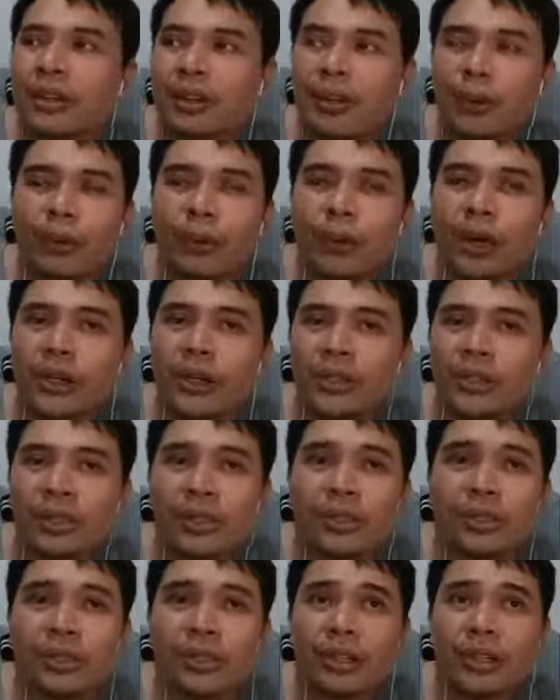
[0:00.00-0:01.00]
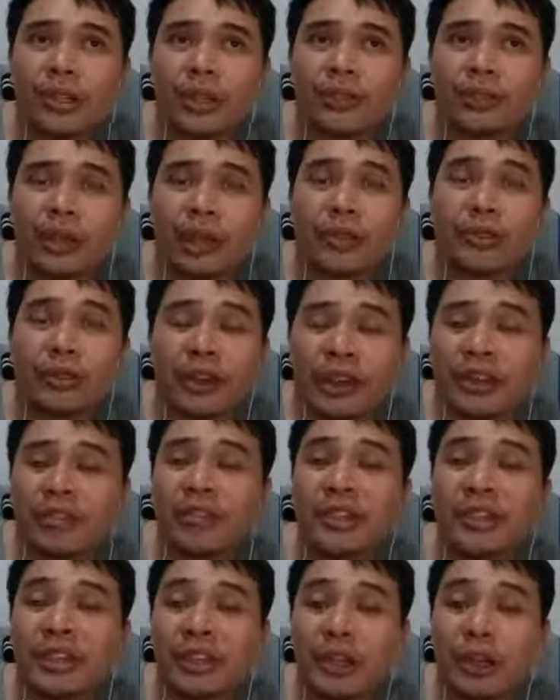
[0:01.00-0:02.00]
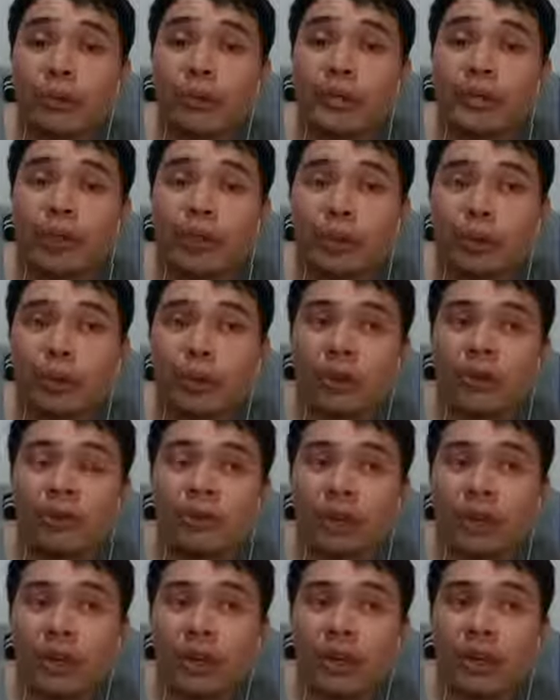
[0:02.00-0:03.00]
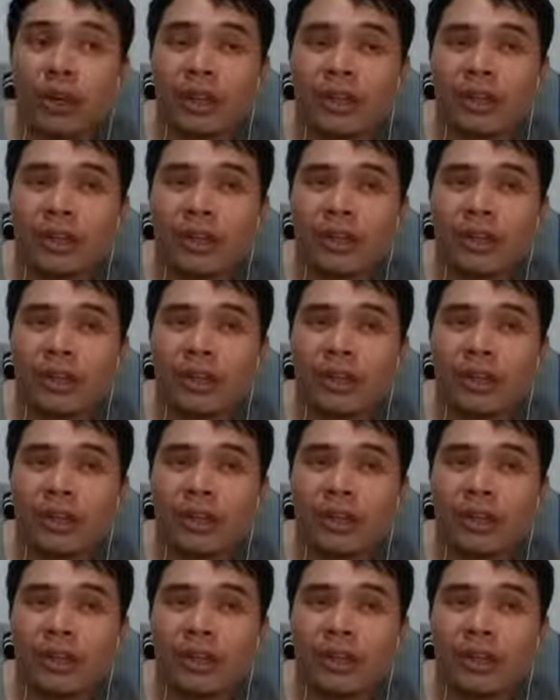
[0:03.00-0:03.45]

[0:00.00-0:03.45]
what's if everything was your fault,